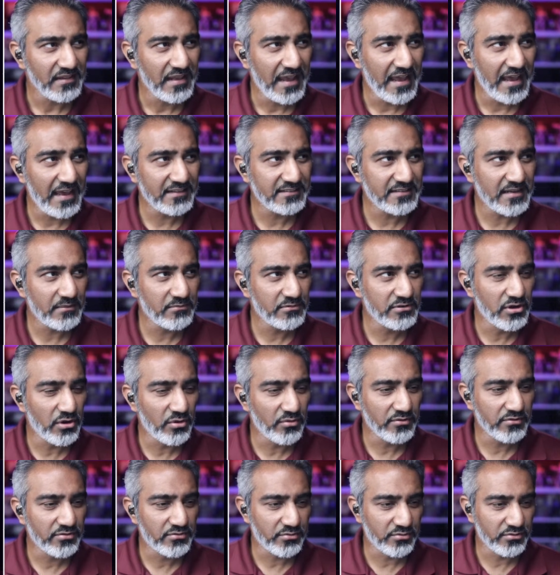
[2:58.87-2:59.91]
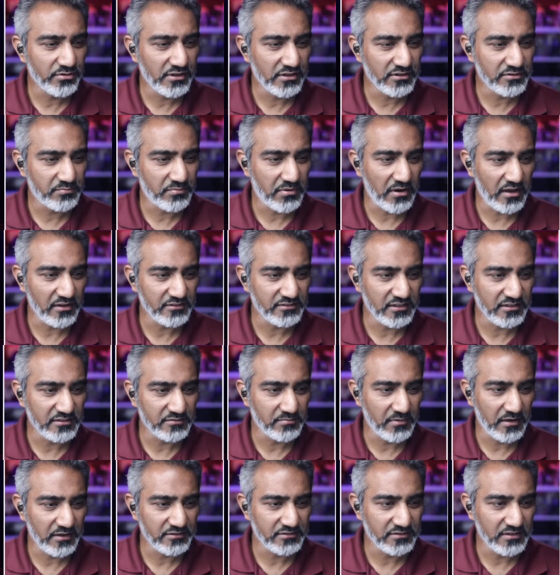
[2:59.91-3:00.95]
as I'm going through this process
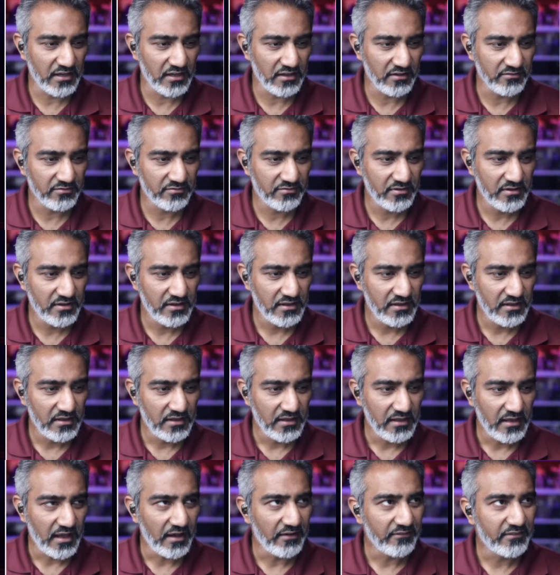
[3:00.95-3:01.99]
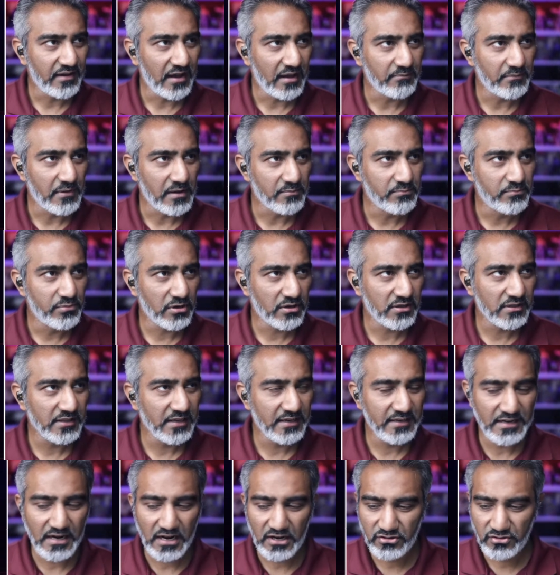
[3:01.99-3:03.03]
myself, I've got my book
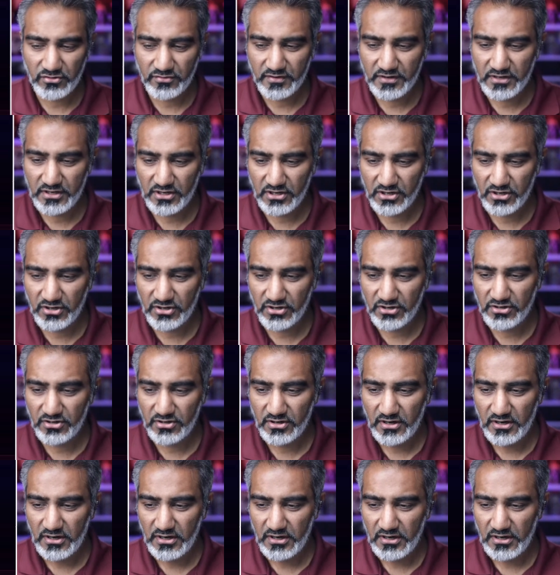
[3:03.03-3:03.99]
laid out over here.